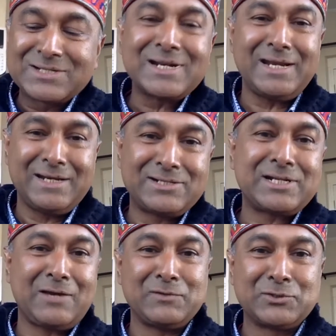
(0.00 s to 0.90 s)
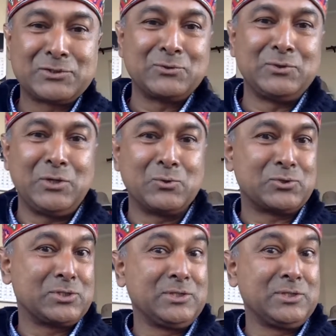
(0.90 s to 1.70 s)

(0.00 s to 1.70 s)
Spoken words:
trade travels through the ocean.